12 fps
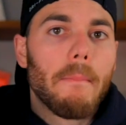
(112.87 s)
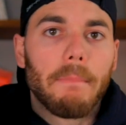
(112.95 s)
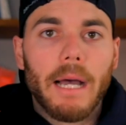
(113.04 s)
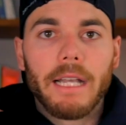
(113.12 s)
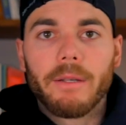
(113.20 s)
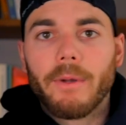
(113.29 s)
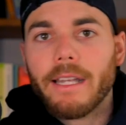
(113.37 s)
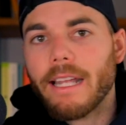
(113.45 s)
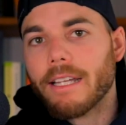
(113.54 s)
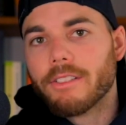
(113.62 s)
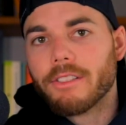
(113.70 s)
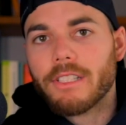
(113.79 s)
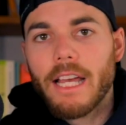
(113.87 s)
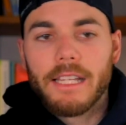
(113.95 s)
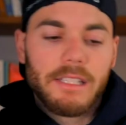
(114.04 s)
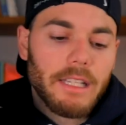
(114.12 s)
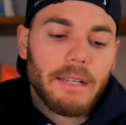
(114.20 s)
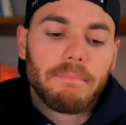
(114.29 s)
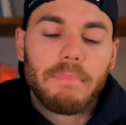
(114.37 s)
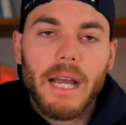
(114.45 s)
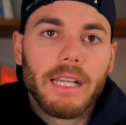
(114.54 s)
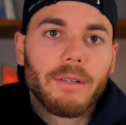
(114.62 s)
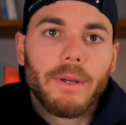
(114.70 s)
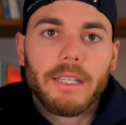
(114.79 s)
body weight exercises like
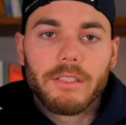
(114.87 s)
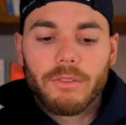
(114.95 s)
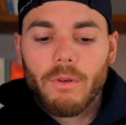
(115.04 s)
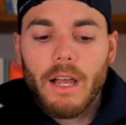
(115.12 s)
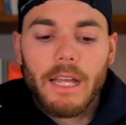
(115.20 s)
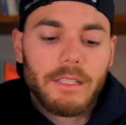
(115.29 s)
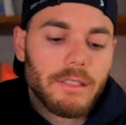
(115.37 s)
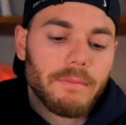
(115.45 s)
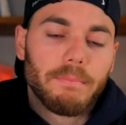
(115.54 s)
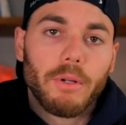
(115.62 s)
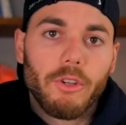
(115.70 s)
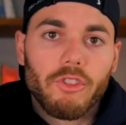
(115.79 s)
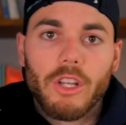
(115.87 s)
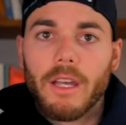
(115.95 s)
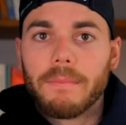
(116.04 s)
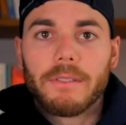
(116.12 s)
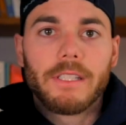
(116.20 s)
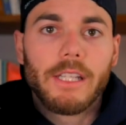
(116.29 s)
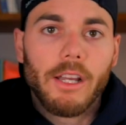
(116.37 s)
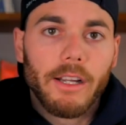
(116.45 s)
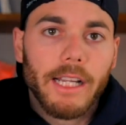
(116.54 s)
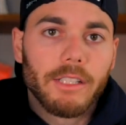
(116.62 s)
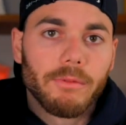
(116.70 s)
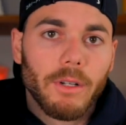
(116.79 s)
body weight squats, push-ups,
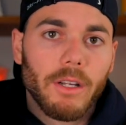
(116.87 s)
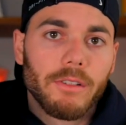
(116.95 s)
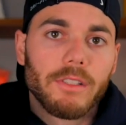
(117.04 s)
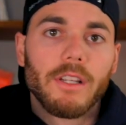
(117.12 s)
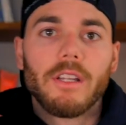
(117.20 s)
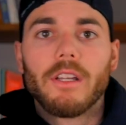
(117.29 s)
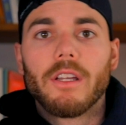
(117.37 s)
TRX rows.